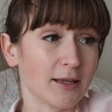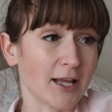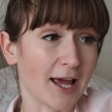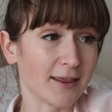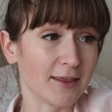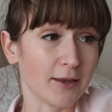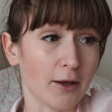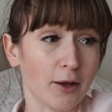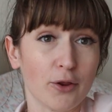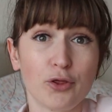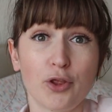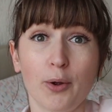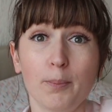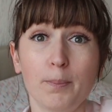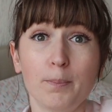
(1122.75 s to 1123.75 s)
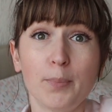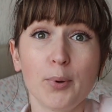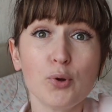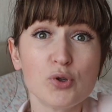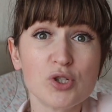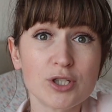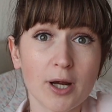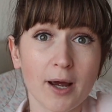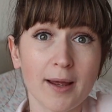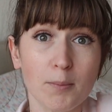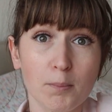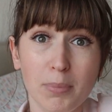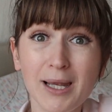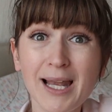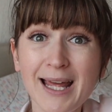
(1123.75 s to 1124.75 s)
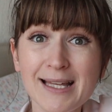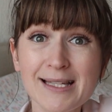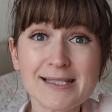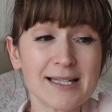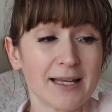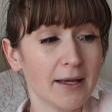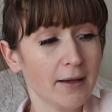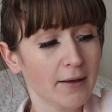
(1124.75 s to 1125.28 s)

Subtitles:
like the booster in place,